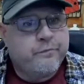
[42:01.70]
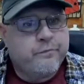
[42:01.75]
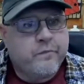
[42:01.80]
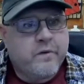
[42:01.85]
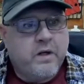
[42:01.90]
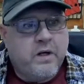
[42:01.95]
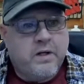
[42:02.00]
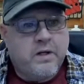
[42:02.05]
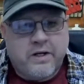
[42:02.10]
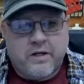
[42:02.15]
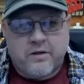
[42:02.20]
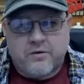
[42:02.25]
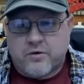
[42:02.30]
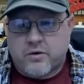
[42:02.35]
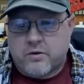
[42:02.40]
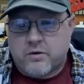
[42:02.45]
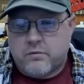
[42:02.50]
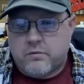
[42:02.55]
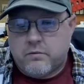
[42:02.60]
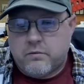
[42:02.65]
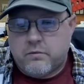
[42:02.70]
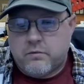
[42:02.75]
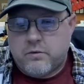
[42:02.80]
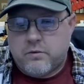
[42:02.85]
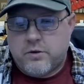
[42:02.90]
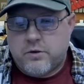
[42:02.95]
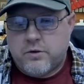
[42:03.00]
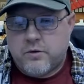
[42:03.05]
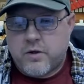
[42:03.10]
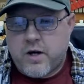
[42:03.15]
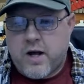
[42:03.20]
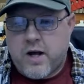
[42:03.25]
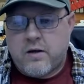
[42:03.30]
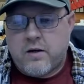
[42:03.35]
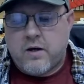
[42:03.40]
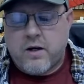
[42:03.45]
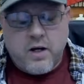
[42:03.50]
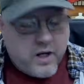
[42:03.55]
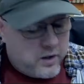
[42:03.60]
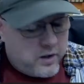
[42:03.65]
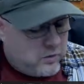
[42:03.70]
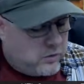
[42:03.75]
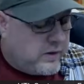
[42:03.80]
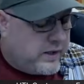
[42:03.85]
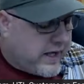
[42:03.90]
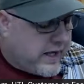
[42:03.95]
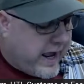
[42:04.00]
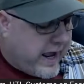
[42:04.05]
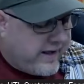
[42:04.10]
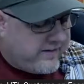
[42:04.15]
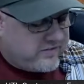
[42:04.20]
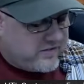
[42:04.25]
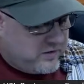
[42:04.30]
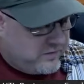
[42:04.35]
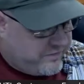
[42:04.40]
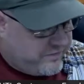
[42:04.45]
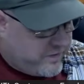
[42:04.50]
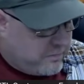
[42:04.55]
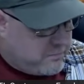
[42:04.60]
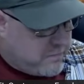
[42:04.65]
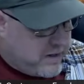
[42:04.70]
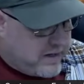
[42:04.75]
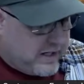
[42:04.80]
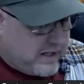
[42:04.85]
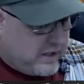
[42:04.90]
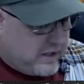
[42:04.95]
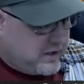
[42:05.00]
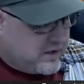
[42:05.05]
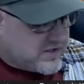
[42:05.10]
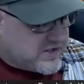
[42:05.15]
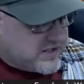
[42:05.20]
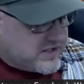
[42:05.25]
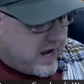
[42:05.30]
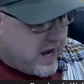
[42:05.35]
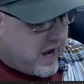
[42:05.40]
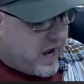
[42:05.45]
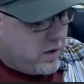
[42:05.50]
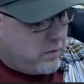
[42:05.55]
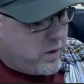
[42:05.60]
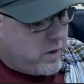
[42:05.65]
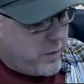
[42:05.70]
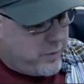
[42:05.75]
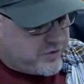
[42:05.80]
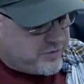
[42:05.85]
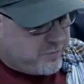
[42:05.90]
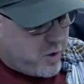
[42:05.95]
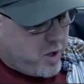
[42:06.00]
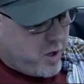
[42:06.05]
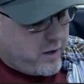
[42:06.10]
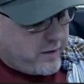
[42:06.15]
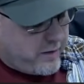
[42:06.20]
I think I don't like asking for money. It's not how I was brought